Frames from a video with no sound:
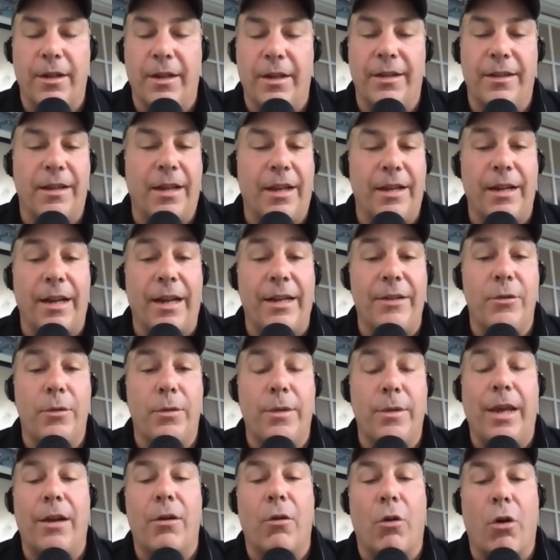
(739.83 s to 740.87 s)
And I do
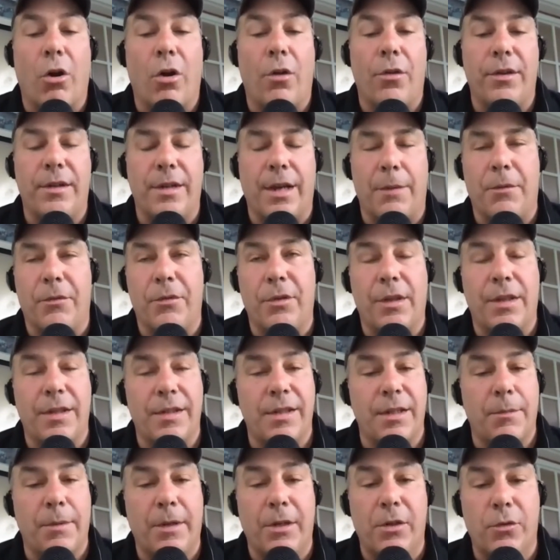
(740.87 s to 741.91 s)
that all the time. If you
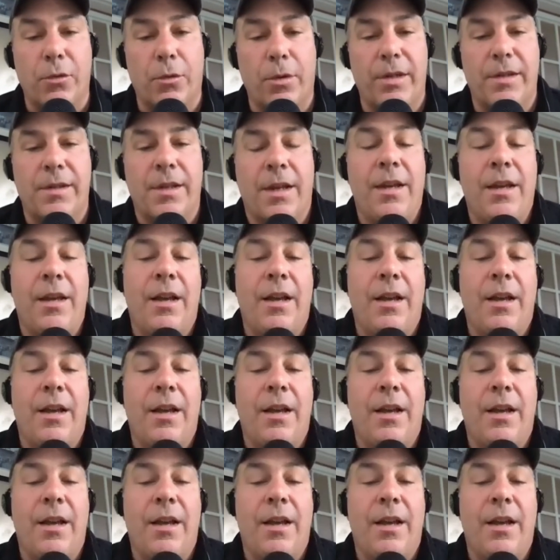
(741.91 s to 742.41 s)
listen to my stories,